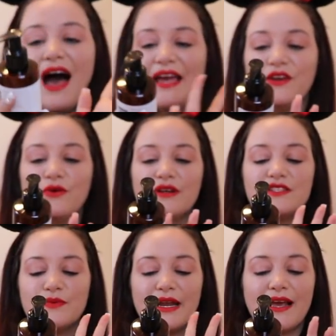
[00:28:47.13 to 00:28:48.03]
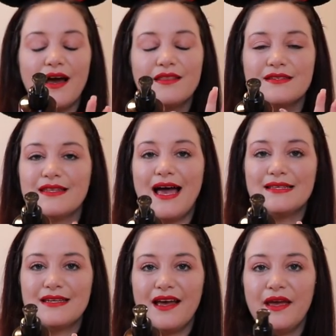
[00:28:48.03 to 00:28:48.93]
I noticed when I got this
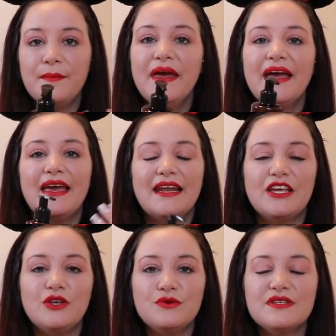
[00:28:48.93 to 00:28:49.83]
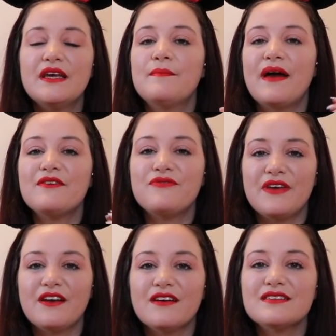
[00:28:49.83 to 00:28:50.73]
last time and I used it, my
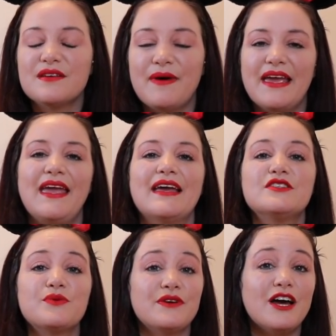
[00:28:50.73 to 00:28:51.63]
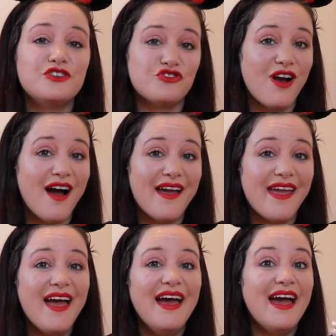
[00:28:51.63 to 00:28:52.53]
fingers and my hands were not
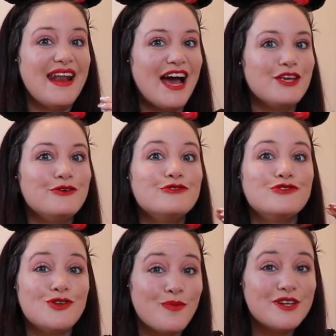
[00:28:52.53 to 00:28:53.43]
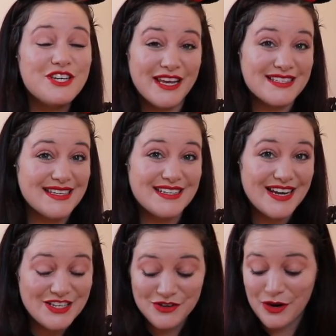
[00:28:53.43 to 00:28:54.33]
dry, and I use so much hand
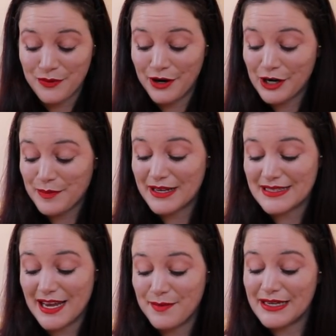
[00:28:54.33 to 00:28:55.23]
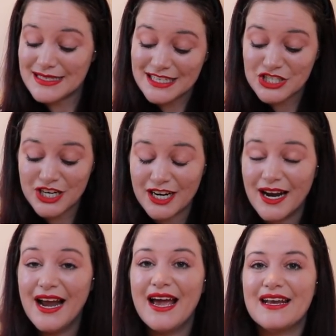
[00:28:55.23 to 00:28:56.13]
sanitizer at work because I am a
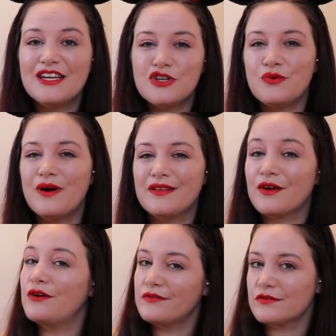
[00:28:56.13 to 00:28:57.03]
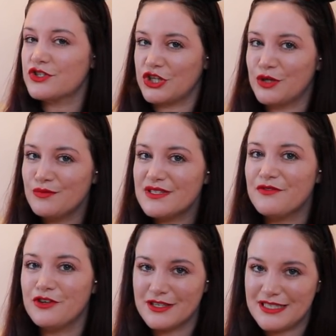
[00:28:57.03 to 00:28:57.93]
teacher and I don't want like all those germs.
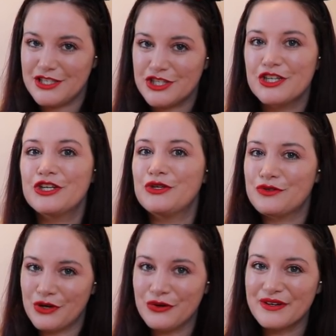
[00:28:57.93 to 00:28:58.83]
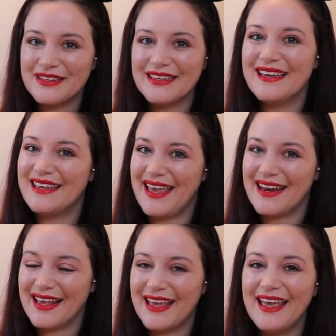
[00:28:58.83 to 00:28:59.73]
If you're a teacher, you totally
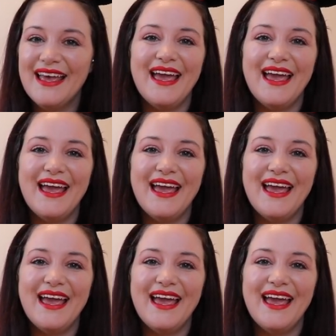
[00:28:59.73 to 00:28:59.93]
get it.